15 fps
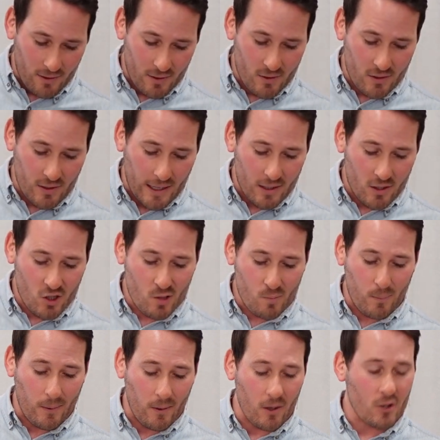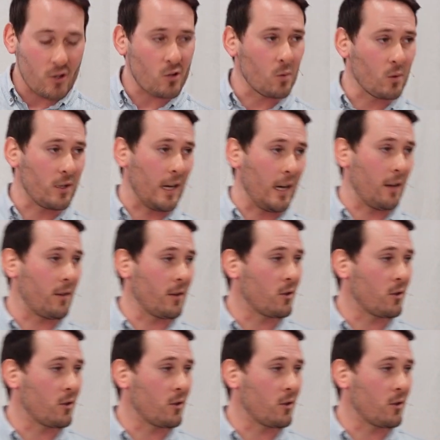is that spiritual death,